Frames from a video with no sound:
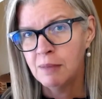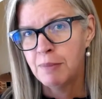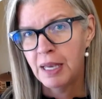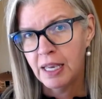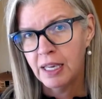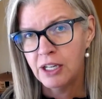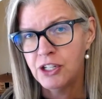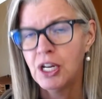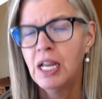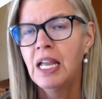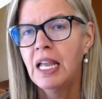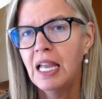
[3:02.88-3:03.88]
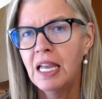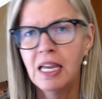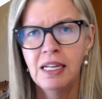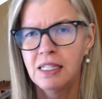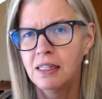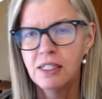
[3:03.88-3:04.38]
page,
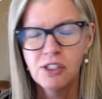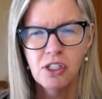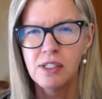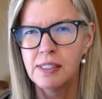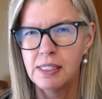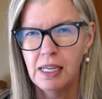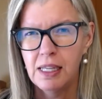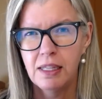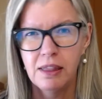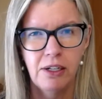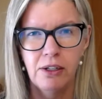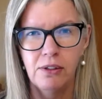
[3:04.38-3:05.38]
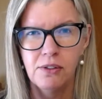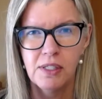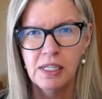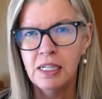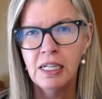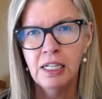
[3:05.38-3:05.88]
and let's just say that there's
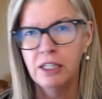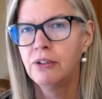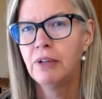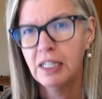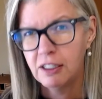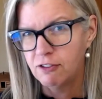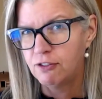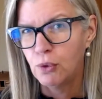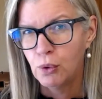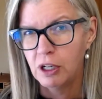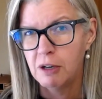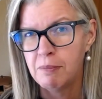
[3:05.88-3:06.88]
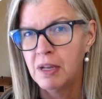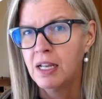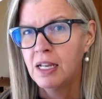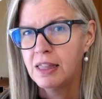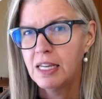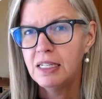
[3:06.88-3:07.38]
an integrated form
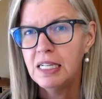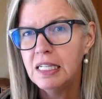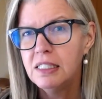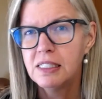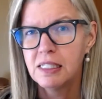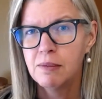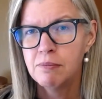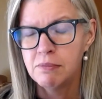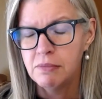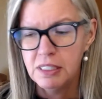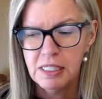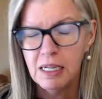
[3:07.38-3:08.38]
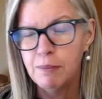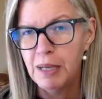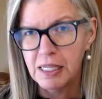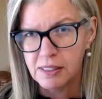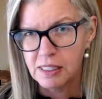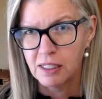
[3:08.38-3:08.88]
that needs some
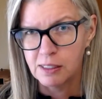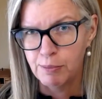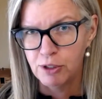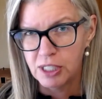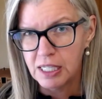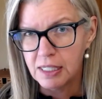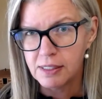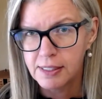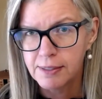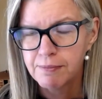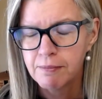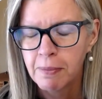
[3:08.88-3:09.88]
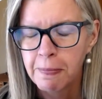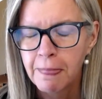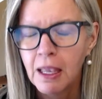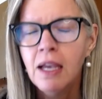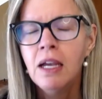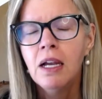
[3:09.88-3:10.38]
database expertise.
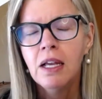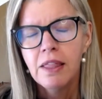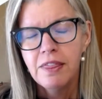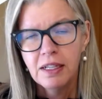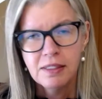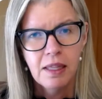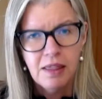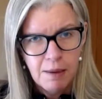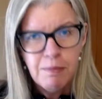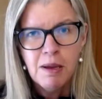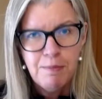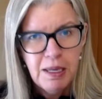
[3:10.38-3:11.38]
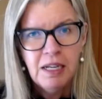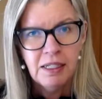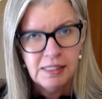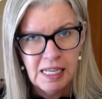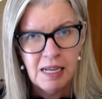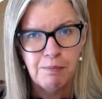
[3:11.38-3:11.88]
That might be an
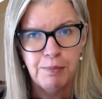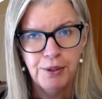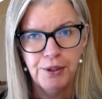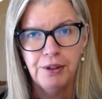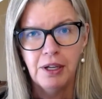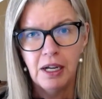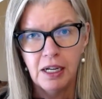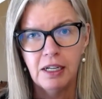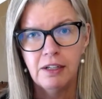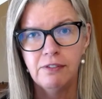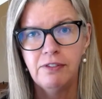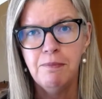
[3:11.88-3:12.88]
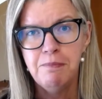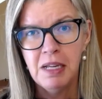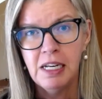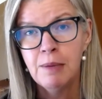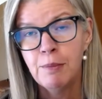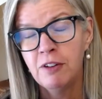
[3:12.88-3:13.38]
example of
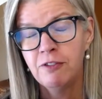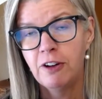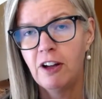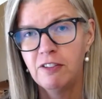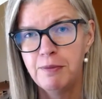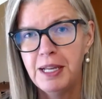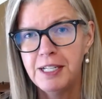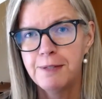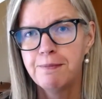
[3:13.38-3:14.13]
medium involvement.